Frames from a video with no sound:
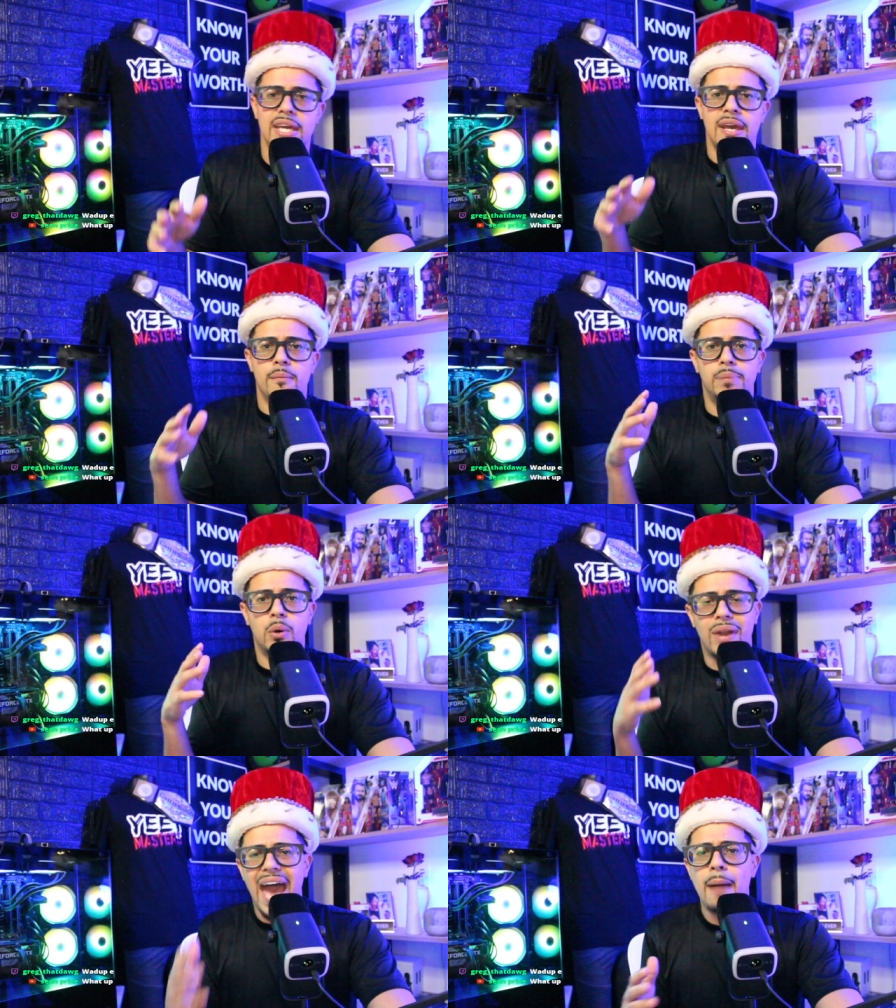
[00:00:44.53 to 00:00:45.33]
But what
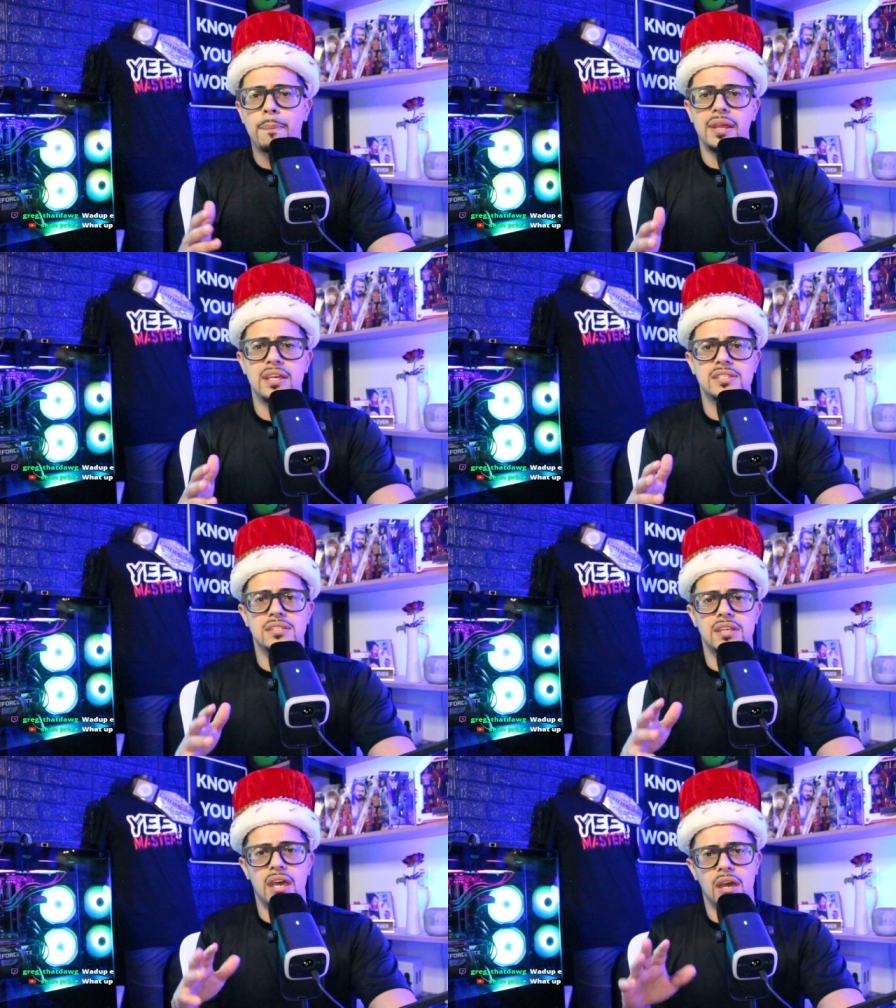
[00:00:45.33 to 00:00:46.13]
happened is,
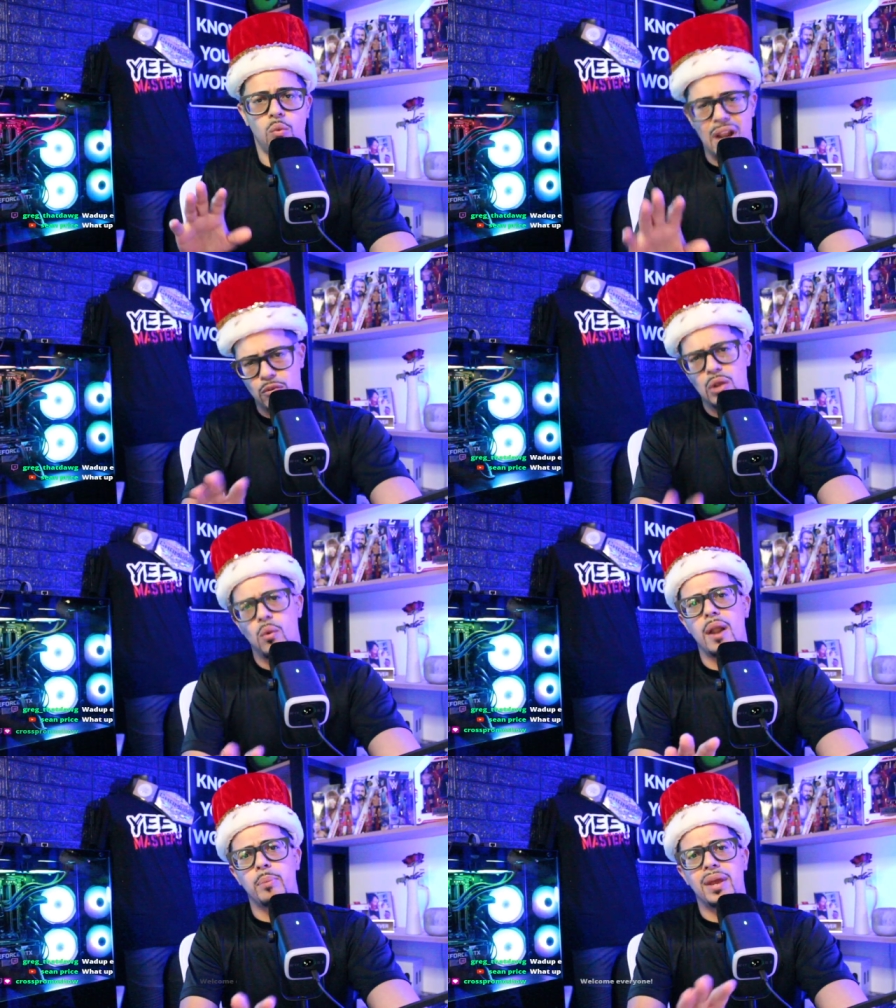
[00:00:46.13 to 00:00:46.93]
what I really want to
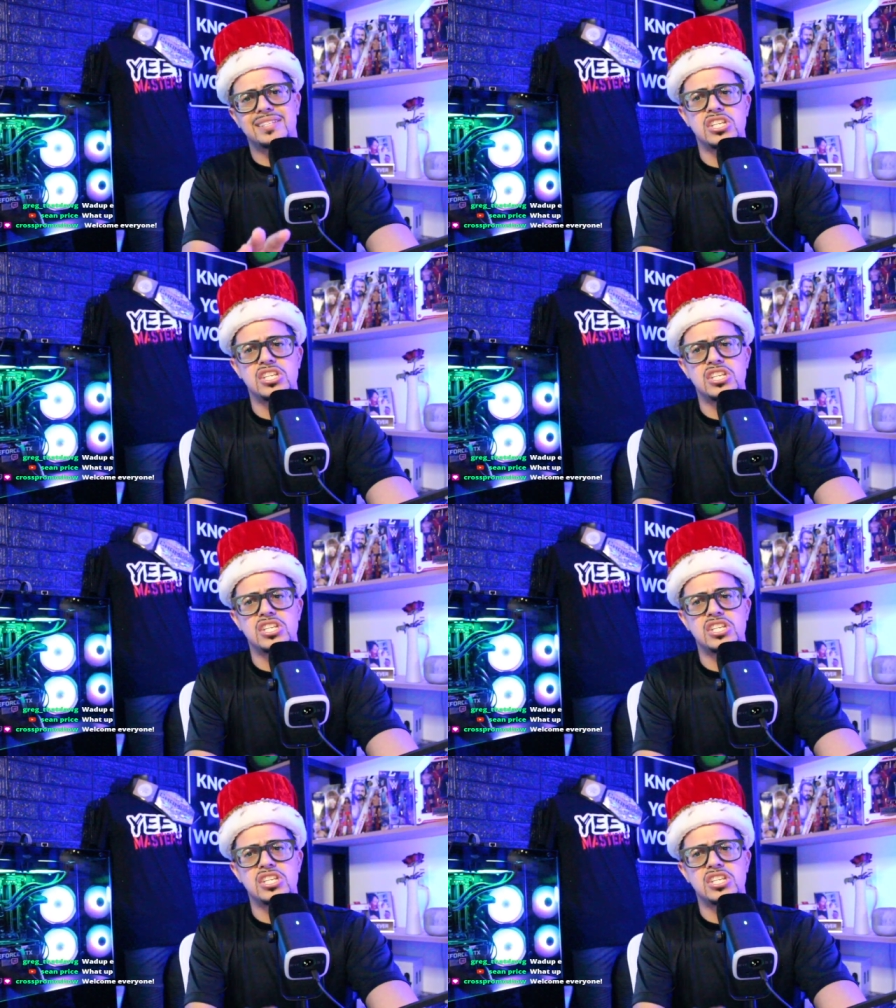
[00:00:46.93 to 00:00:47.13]
bring attention